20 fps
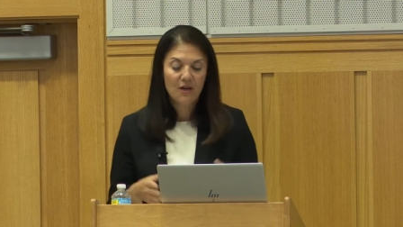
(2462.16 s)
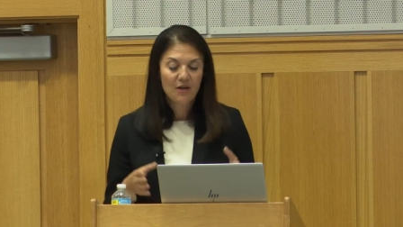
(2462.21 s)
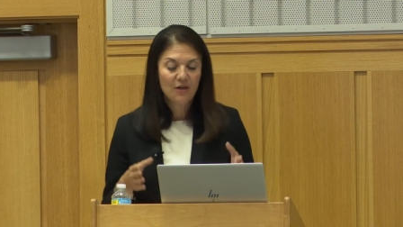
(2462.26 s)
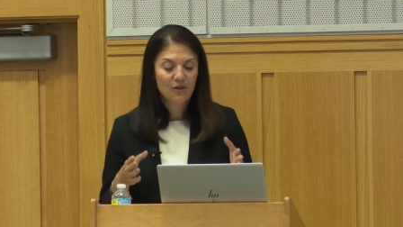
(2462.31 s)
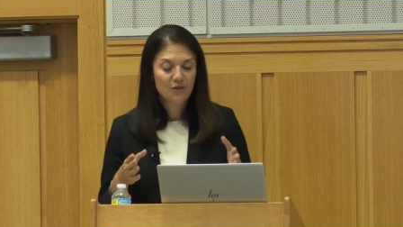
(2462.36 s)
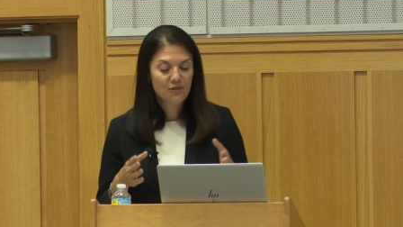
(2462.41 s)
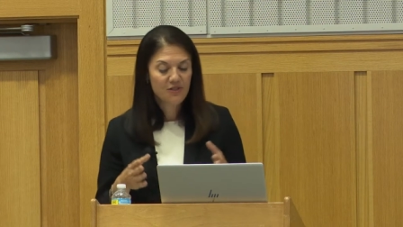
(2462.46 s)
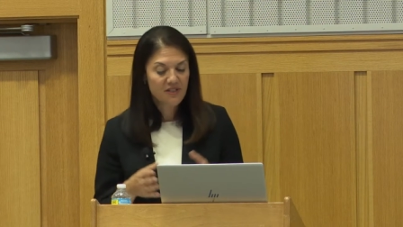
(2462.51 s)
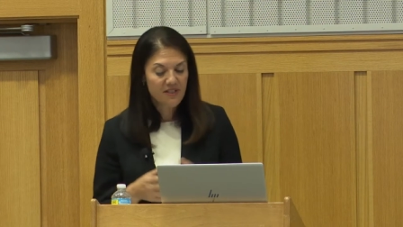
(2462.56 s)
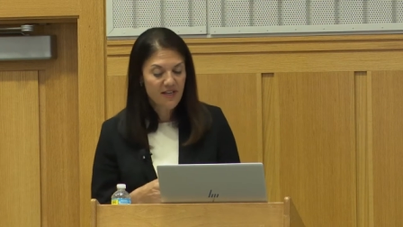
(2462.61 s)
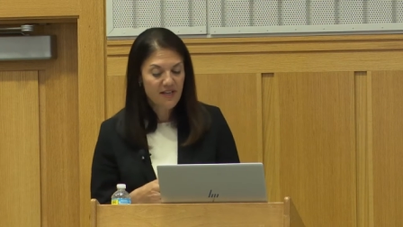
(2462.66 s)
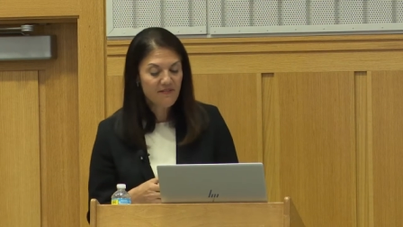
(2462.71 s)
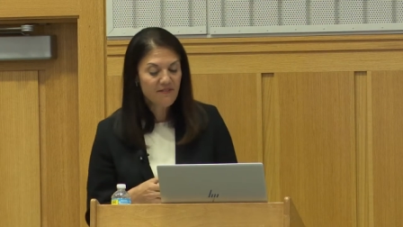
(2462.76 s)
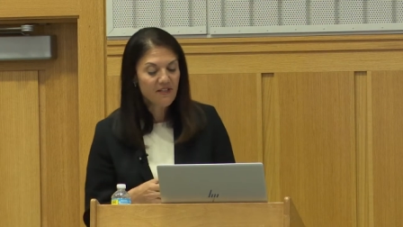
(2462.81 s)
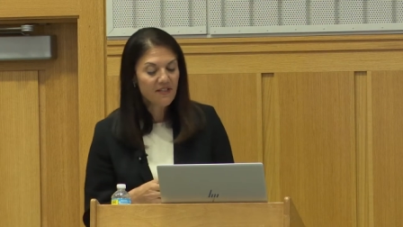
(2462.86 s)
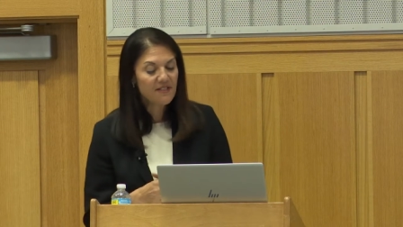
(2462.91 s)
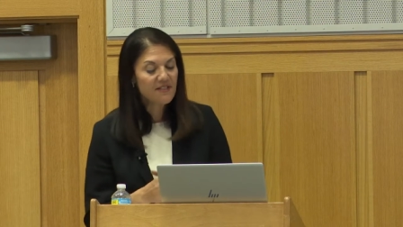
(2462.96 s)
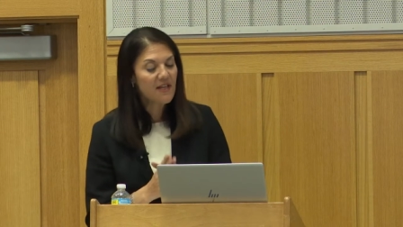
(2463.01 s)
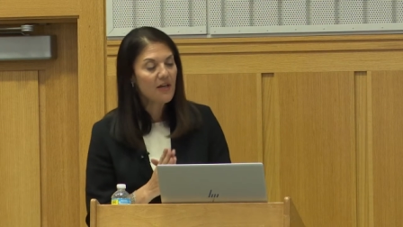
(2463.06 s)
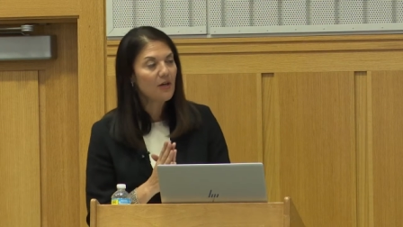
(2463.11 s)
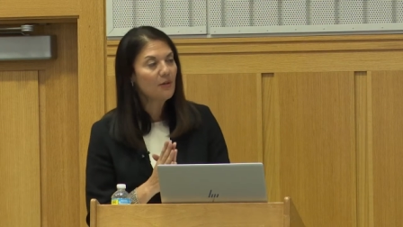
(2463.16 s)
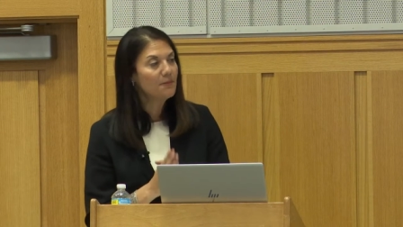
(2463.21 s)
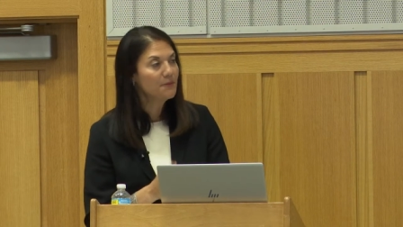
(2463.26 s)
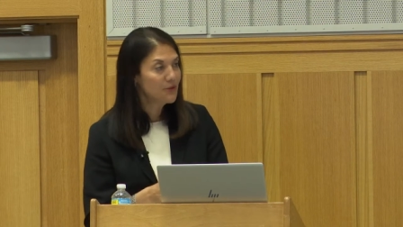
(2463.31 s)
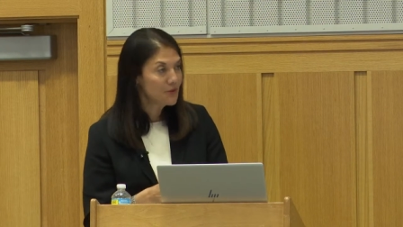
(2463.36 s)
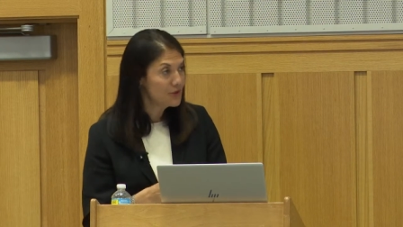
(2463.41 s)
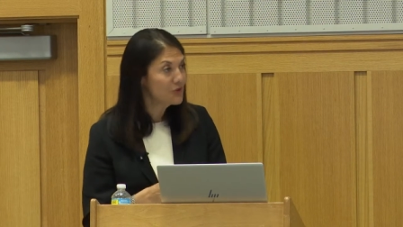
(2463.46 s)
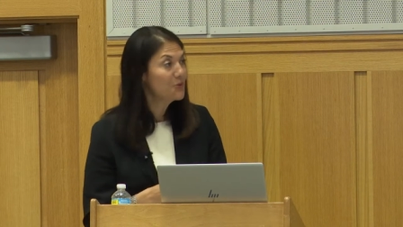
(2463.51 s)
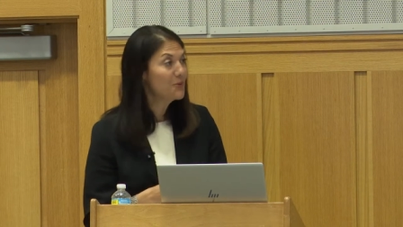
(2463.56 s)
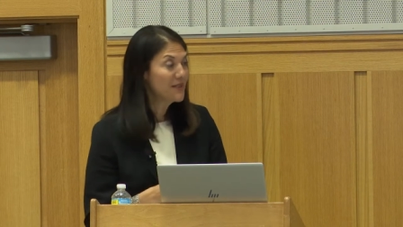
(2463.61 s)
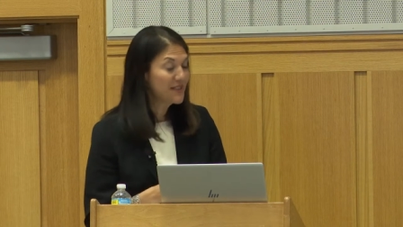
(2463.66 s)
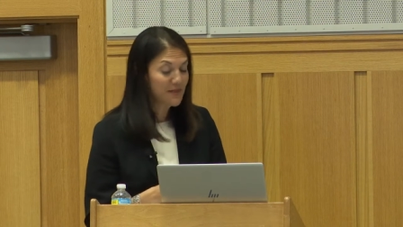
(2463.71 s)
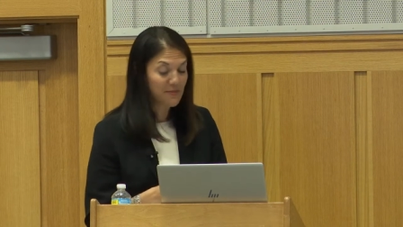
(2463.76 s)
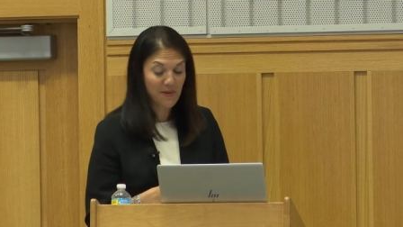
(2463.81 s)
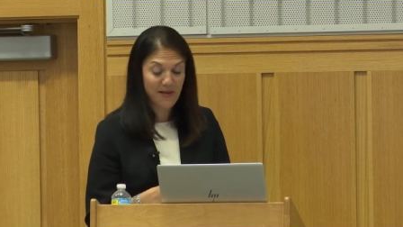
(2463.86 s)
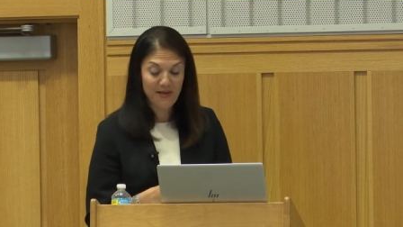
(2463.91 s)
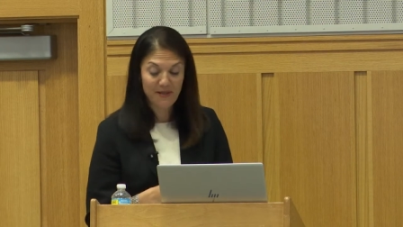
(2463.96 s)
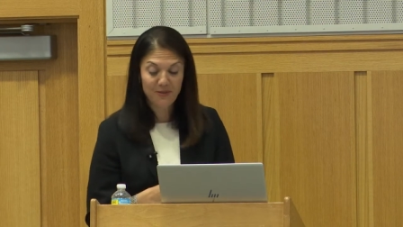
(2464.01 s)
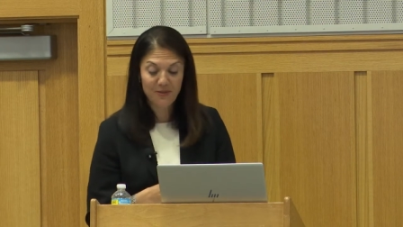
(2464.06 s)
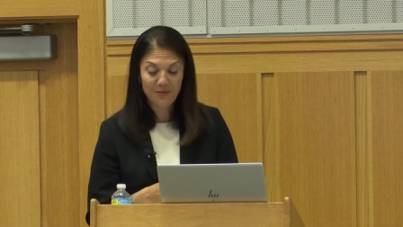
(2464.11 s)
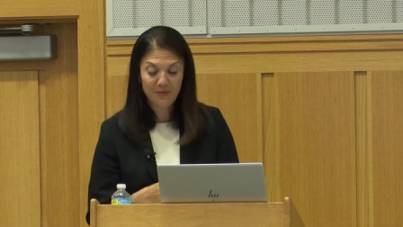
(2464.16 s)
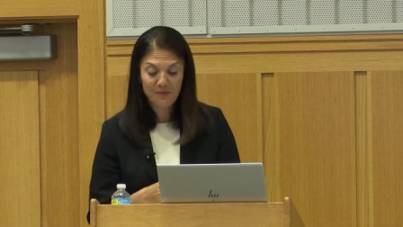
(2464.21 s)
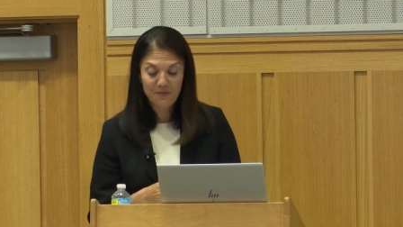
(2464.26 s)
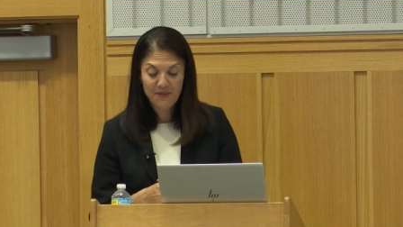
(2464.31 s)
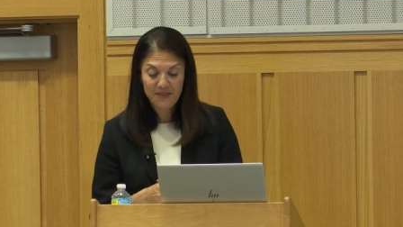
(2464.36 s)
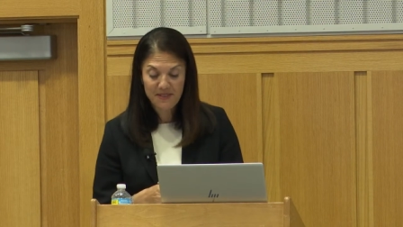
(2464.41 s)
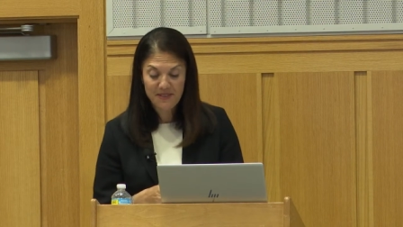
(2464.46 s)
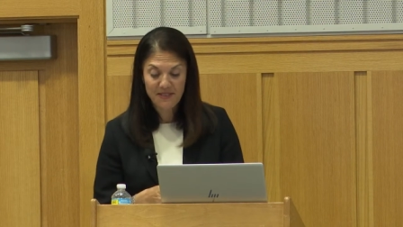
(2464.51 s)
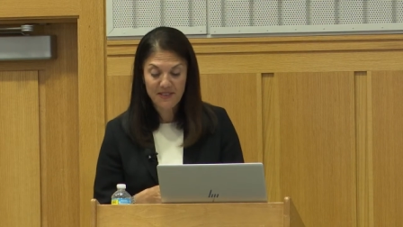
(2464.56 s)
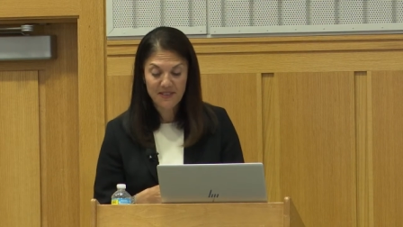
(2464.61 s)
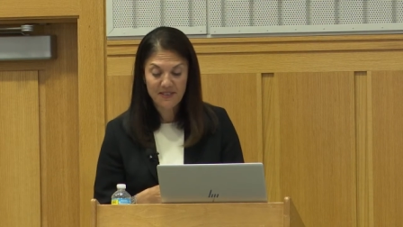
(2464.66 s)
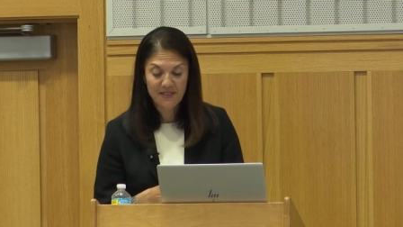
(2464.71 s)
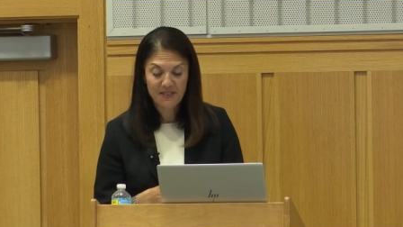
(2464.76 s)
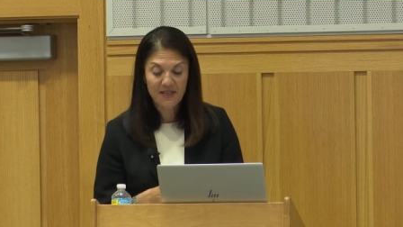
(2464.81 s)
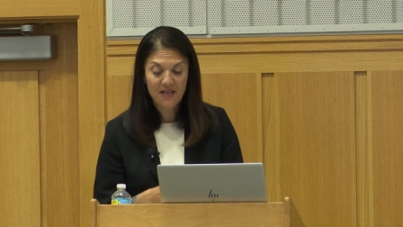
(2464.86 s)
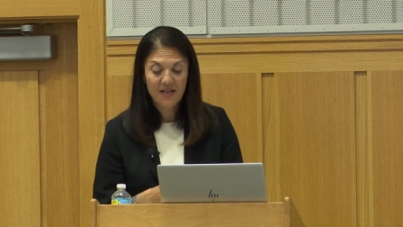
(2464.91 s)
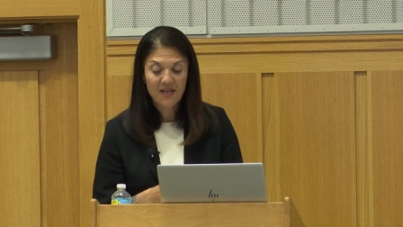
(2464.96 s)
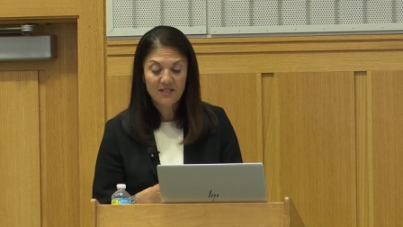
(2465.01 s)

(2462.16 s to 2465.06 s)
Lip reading: Her savings helped her to expand her business